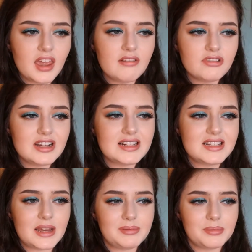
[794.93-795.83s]
have really
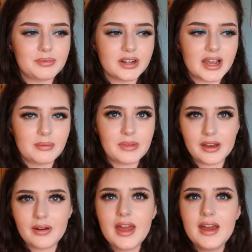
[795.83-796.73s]
stepped up their game
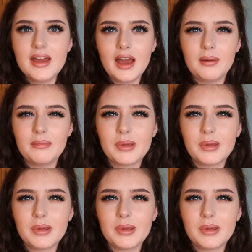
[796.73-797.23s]
now, and